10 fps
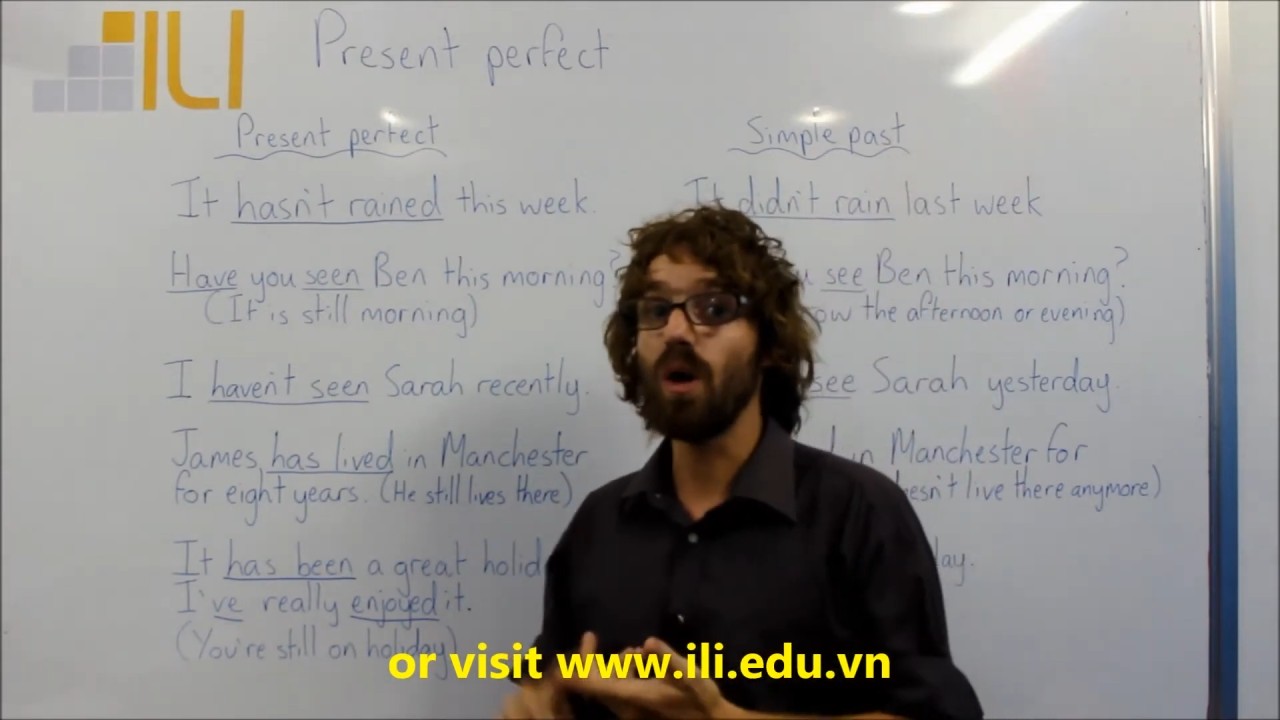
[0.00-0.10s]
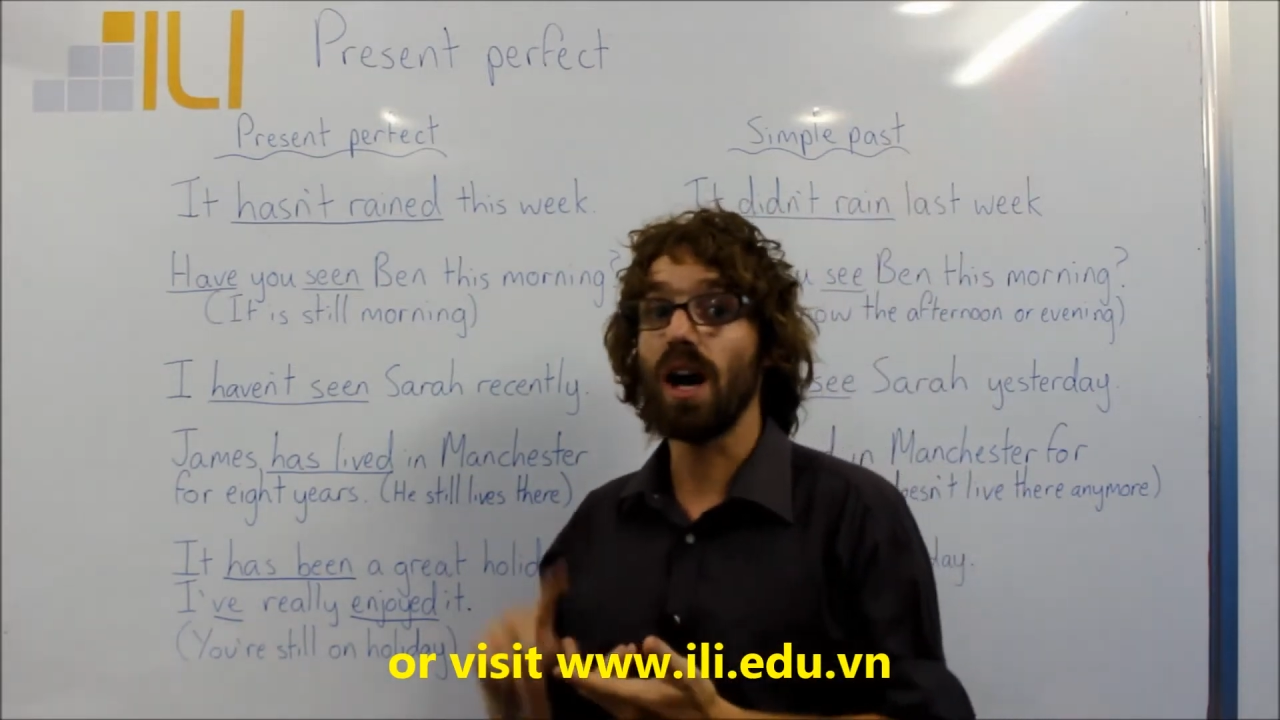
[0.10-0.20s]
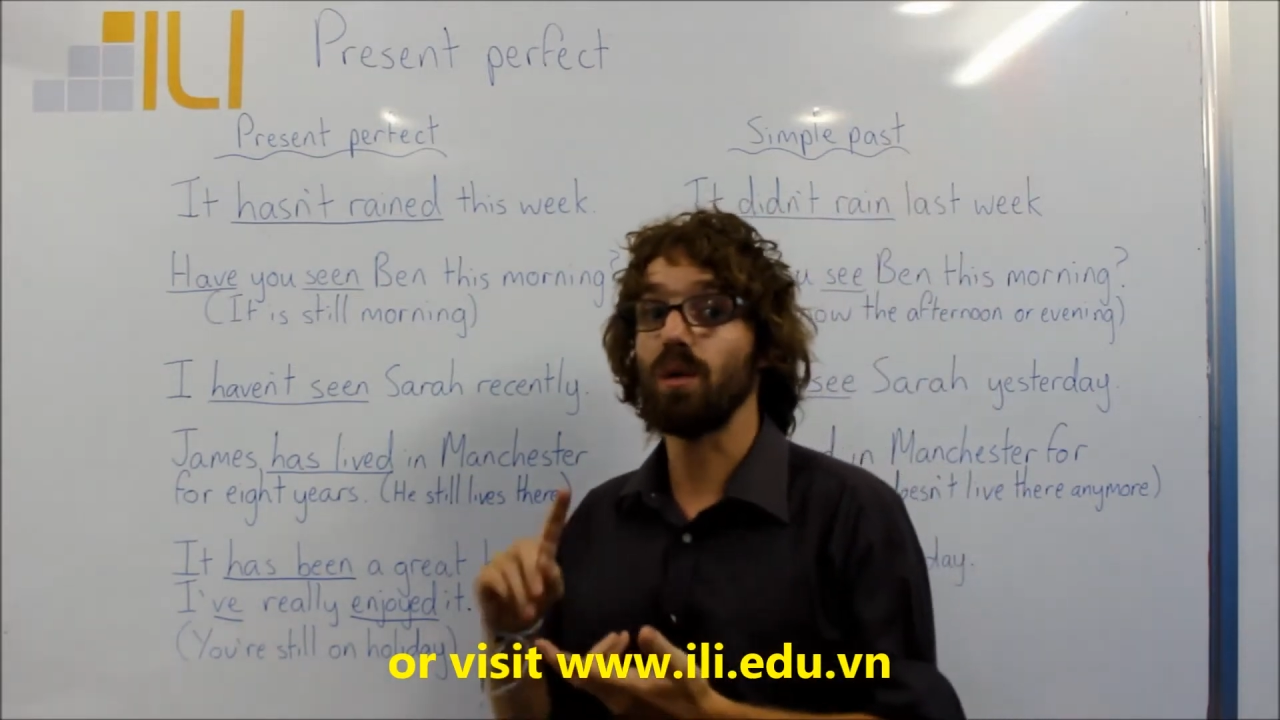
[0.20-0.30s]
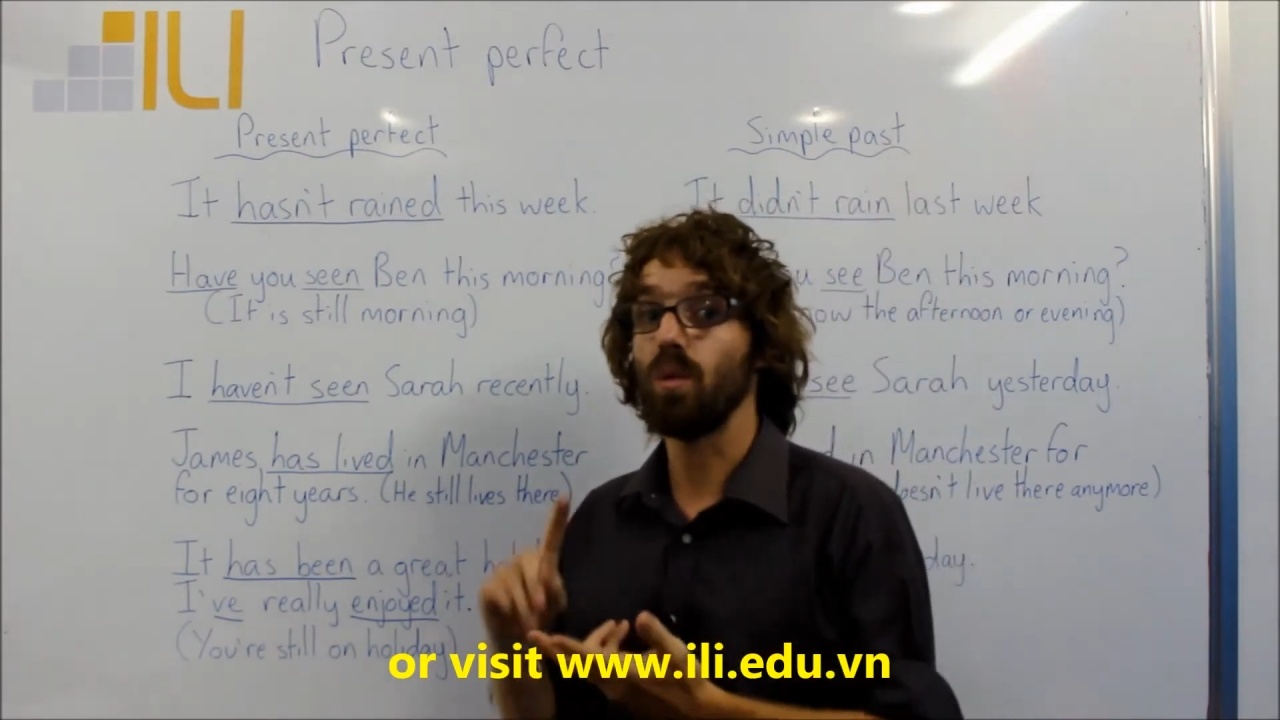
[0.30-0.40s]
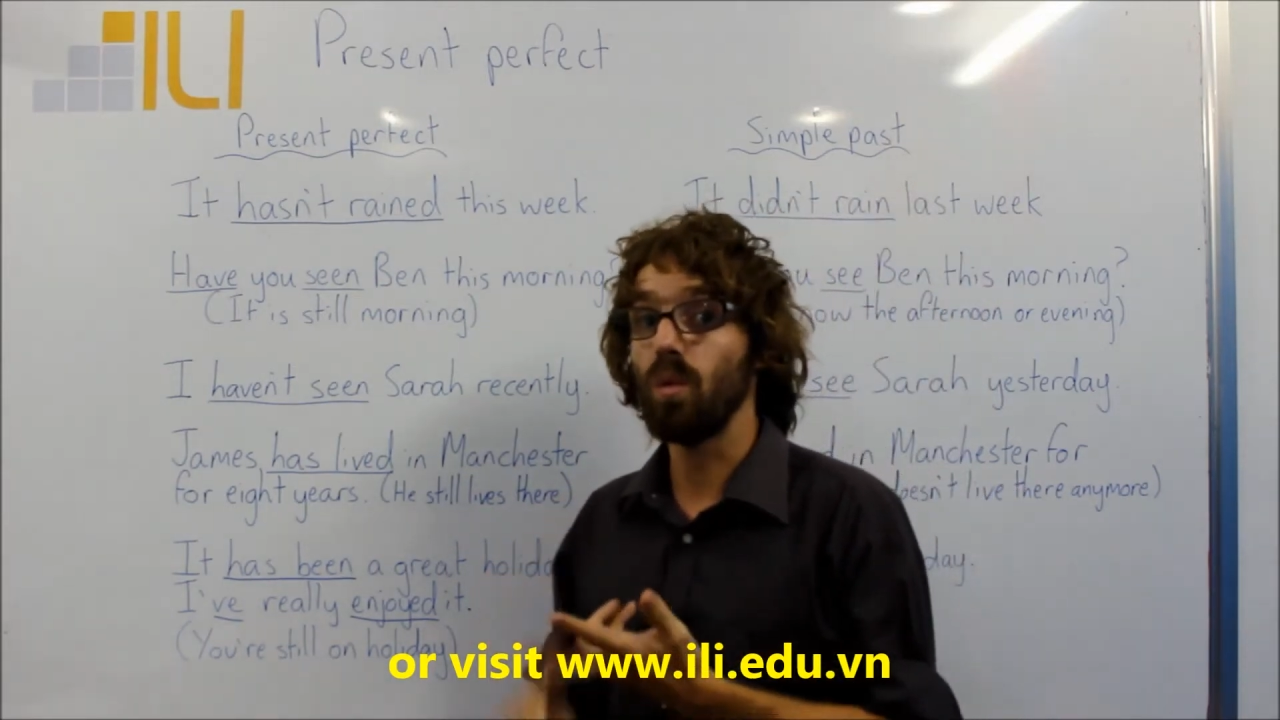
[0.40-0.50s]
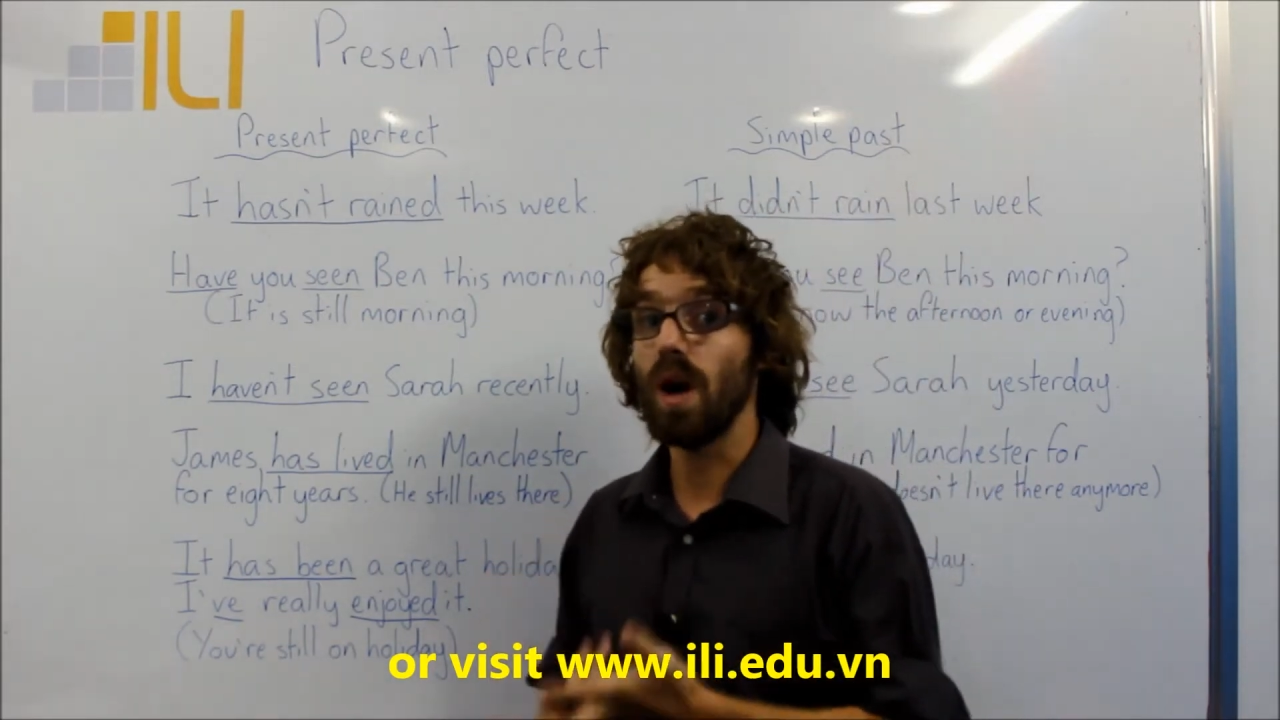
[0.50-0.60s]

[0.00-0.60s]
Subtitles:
and